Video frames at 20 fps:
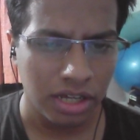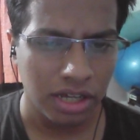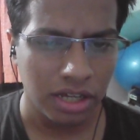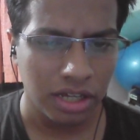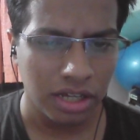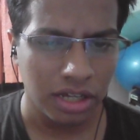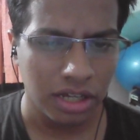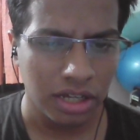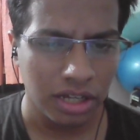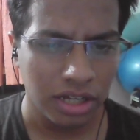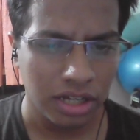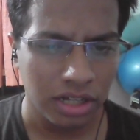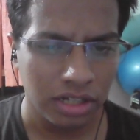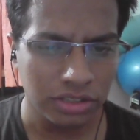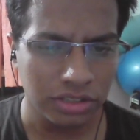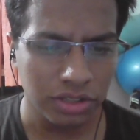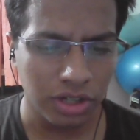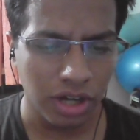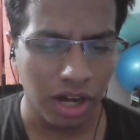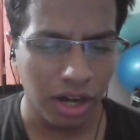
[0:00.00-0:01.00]
Alles, was
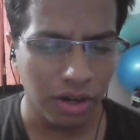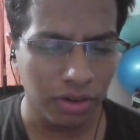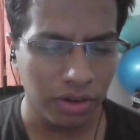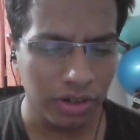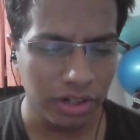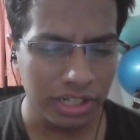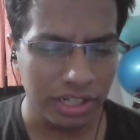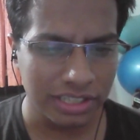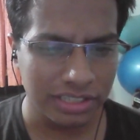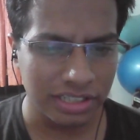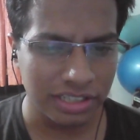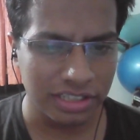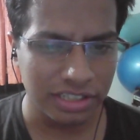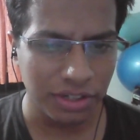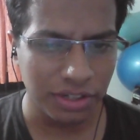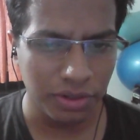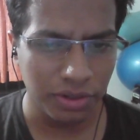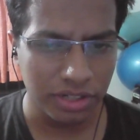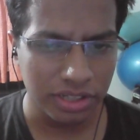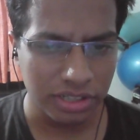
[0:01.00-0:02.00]
passiert. So, how old is this
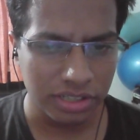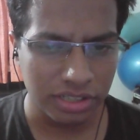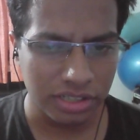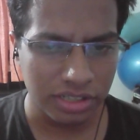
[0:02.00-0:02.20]
Jonas?